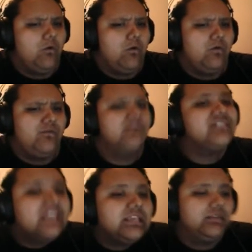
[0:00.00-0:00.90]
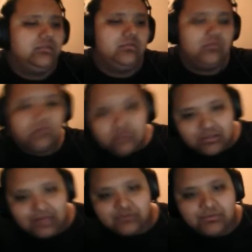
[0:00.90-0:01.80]
15
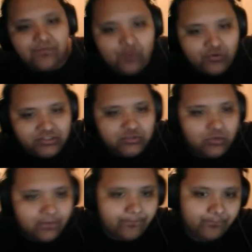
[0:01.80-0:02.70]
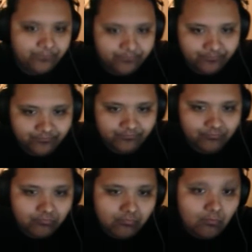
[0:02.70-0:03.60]
that was before this one.
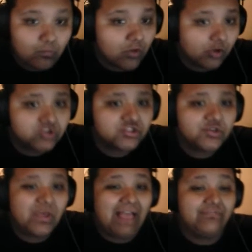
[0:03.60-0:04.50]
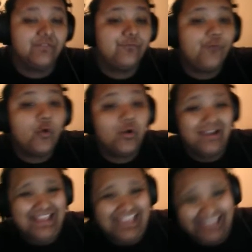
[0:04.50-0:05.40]
Also, you'll have the 4
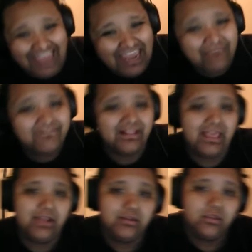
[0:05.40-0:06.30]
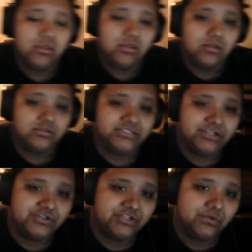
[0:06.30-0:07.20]
Cave Clan
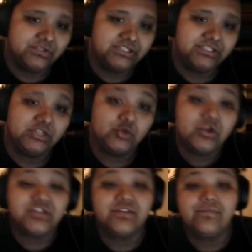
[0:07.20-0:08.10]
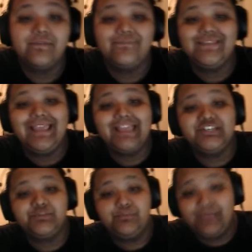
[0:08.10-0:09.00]
synergy, which is the 350
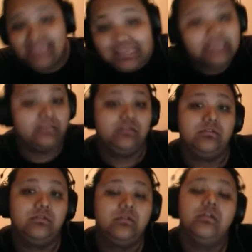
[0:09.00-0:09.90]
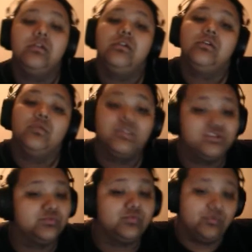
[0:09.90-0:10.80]
HP, which
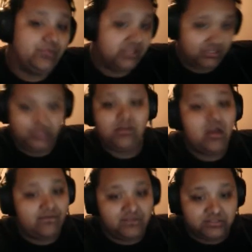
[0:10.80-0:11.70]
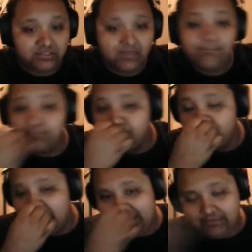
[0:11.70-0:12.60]
will be good. Obviously,
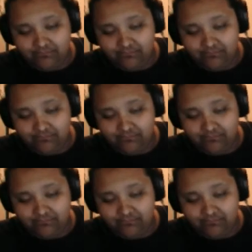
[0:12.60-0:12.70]
make the